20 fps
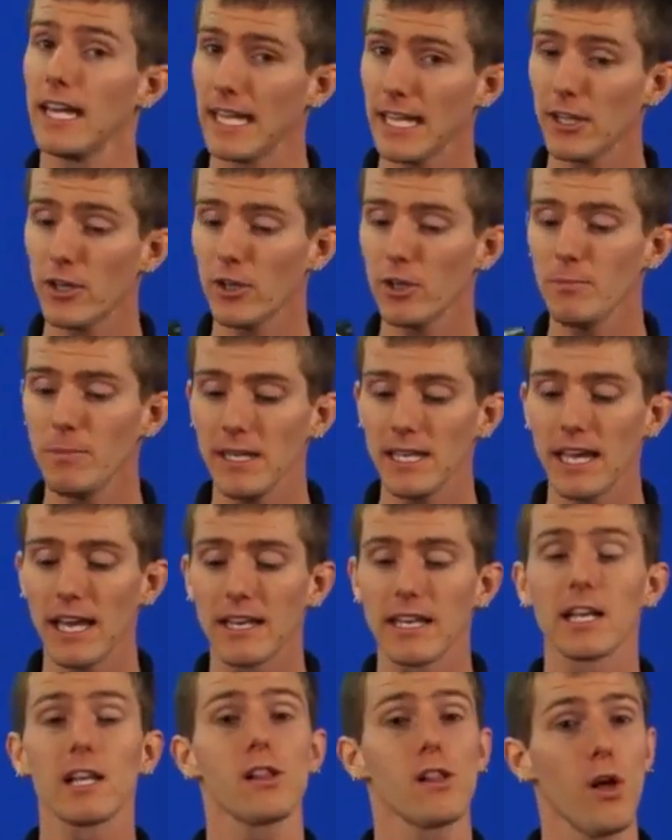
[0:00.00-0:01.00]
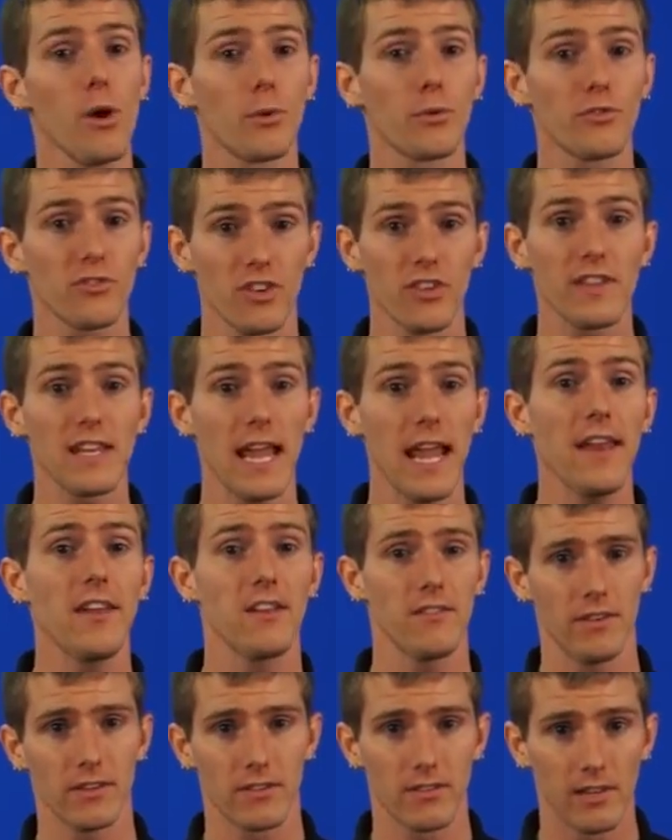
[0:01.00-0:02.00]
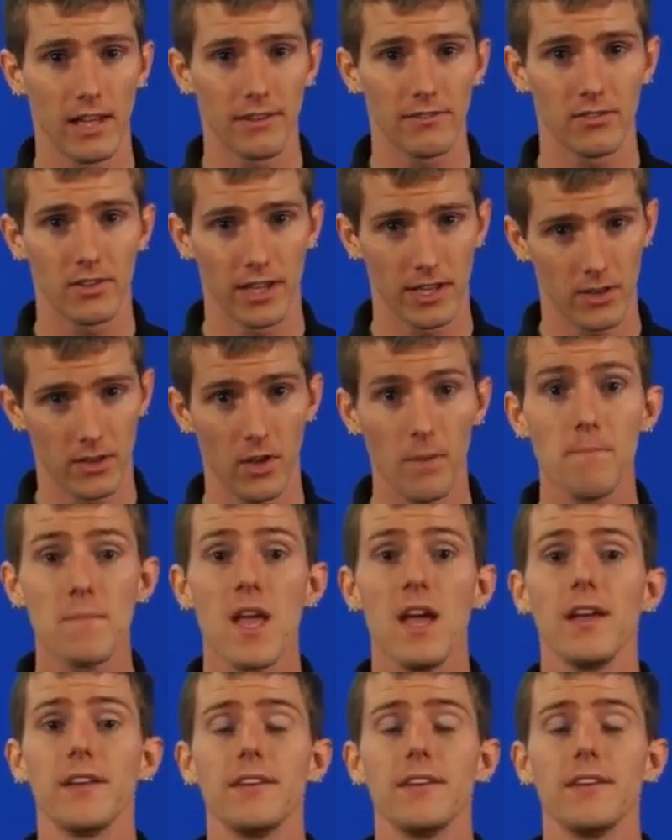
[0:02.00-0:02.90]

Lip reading: it could be getting close to the end of its life cycle.